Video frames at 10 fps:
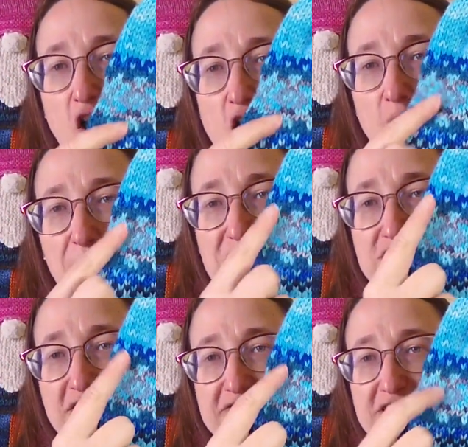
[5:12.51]
are a
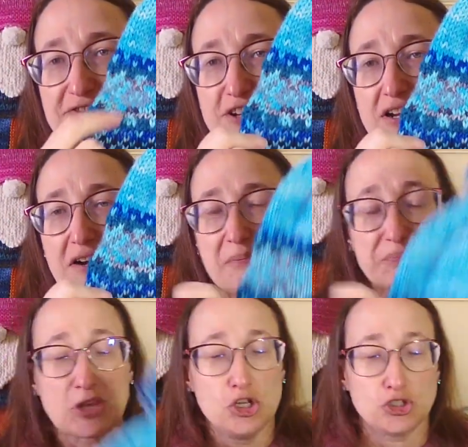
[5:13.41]
bunch of different,
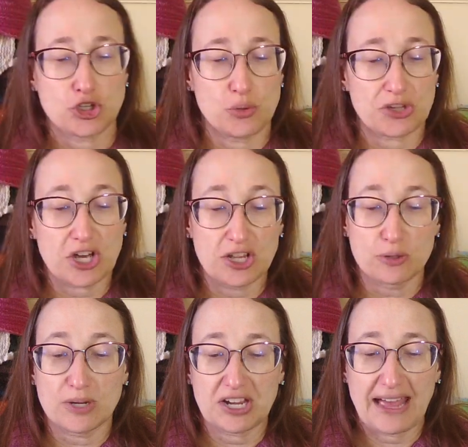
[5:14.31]
so the
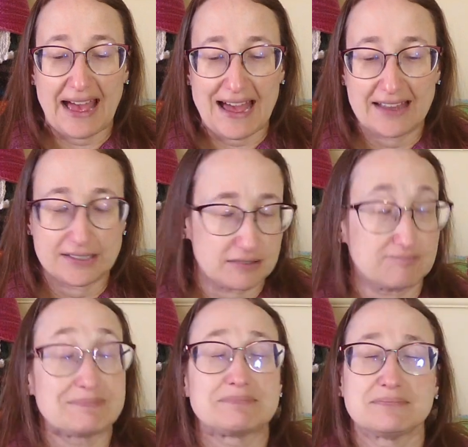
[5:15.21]
colorwork hat,
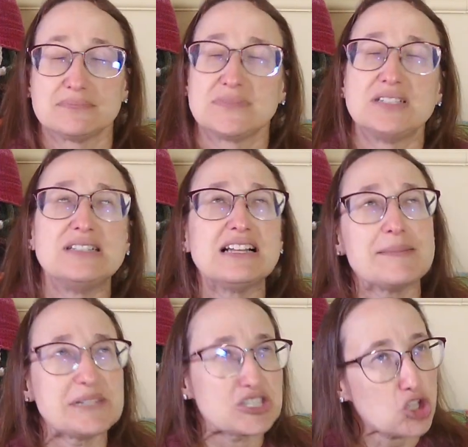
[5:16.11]
start
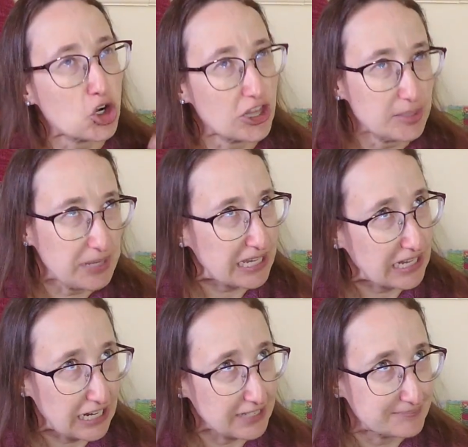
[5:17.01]
at the
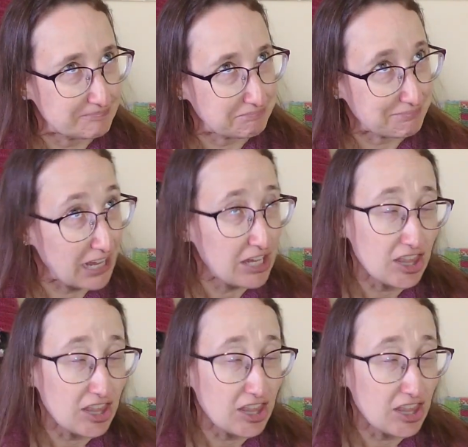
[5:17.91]
beginning.